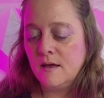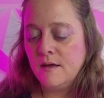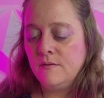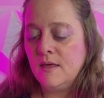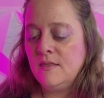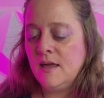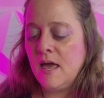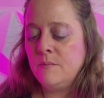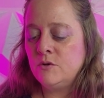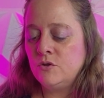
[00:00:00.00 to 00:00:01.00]
Then they
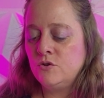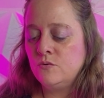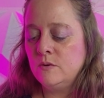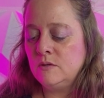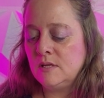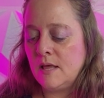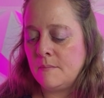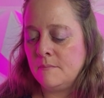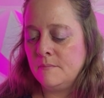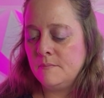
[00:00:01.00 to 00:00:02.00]
came to
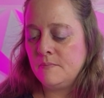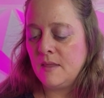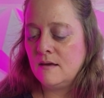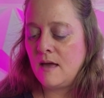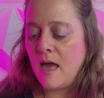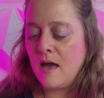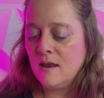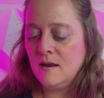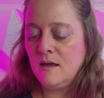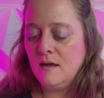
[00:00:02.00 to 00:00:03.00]
Jerusalem,
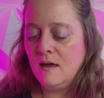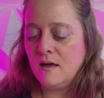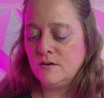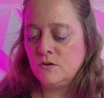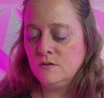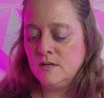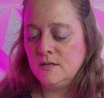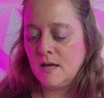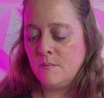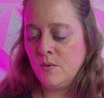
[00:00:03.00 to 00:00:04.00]
and he entered the
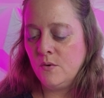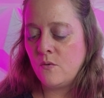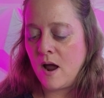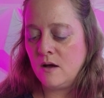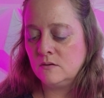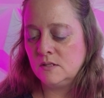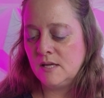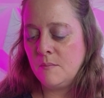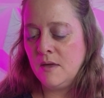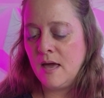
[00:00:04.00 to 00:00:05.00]
temple grounds
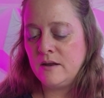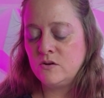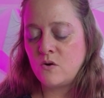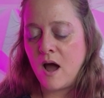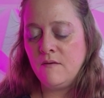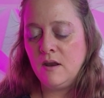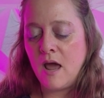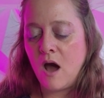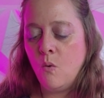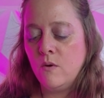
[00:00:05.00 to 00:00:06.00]
and began driving
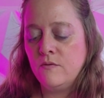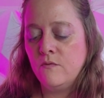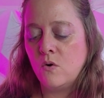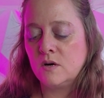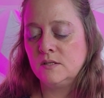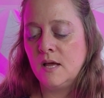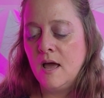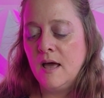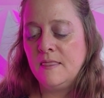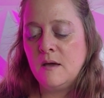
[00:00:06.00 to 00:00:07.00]
out with force
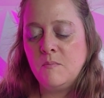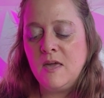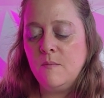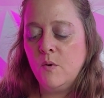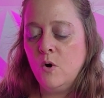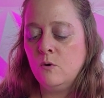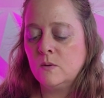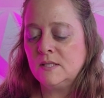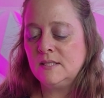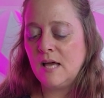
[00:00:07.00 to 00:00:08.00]
the people who were
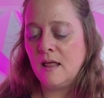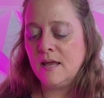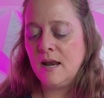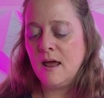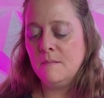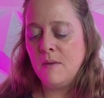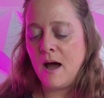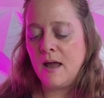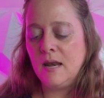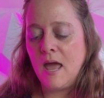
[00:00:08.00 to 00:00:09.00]
selling and
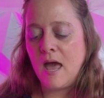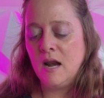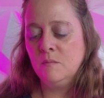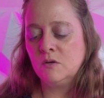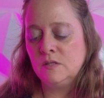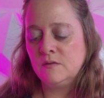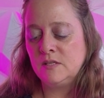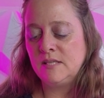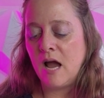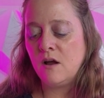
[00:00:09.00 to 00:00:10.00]
buying animals for
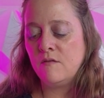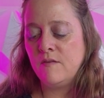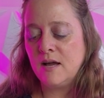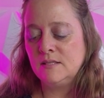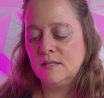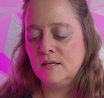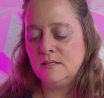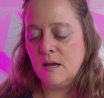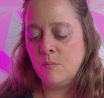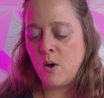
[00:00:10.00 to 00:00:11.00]
sacrifice in the
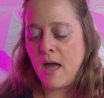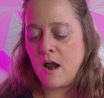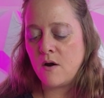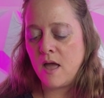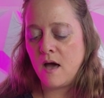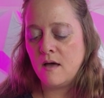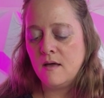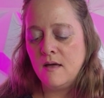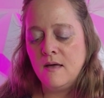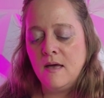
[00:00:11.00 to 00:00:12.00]
temple area,
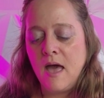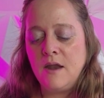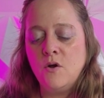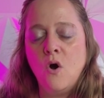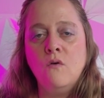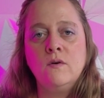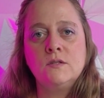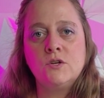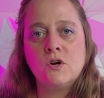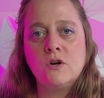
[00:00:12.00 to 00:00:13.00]
and
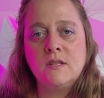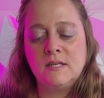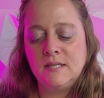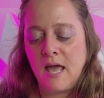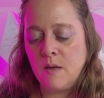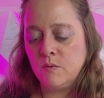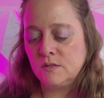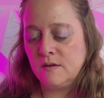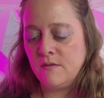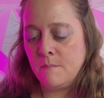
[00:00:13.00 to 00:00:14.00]
overturned the tables
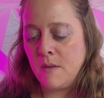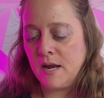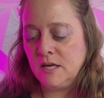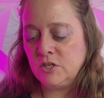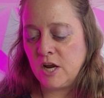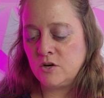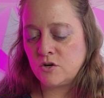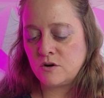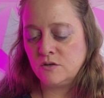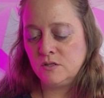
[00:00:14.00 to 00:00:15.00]
of the money
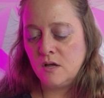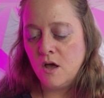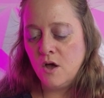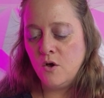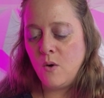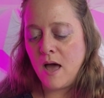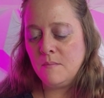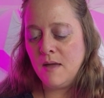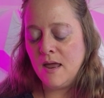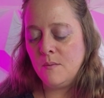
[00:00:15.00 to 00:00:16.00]
changers, who had
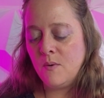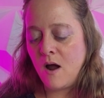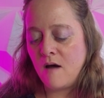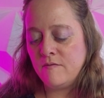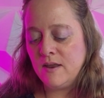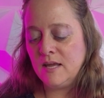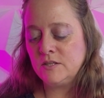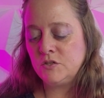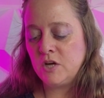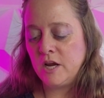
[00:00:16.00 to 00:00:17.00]
made a profit
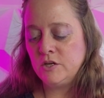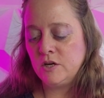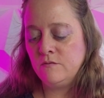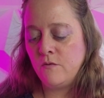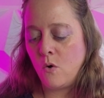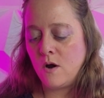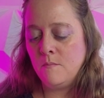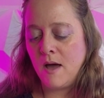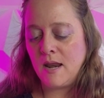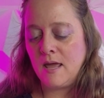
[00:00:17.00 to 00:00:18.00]
exchanging foreign
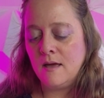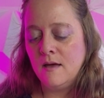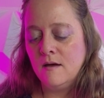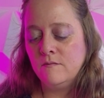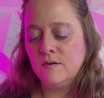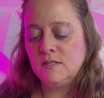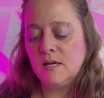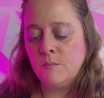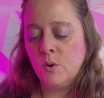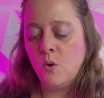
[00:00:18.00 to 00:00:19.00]
money for
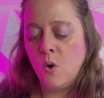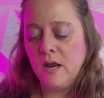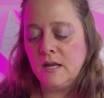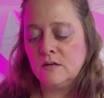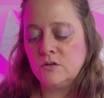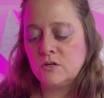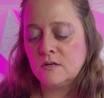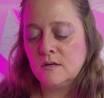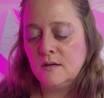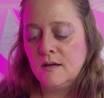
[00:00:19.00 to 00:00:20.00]
temple coinage,
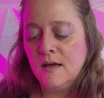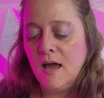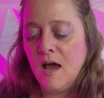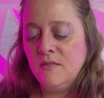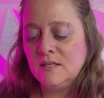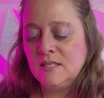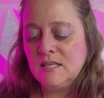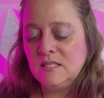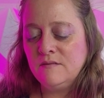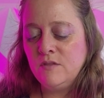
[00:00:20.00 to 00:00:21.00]
and the
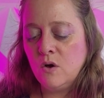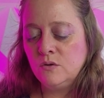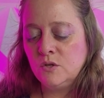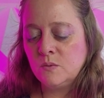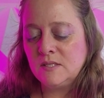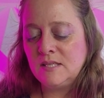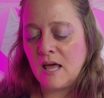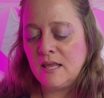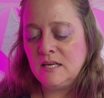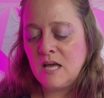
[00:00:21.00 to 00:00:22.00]
seats of those who were
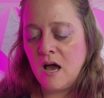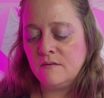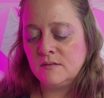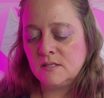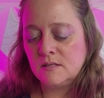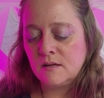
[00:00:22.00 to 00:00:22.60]
selling doves.